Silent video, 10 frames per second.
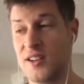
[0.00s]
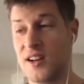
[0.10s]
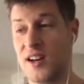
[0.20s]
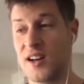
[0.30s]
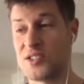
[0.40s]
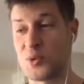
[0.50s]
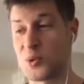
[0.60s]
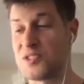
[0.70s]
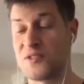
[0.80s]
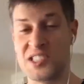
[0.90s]
uh,
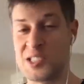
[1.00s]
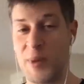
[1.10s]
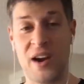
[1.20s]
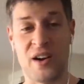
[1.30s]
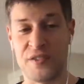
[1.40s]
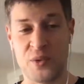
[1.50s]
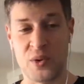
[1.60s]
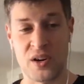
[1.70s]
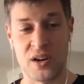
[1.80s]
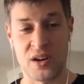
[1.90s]
source of despair
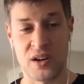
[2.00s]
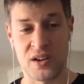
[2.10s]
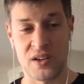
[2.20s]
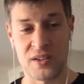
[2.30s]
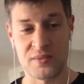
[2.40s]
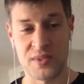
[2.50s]
for our, our,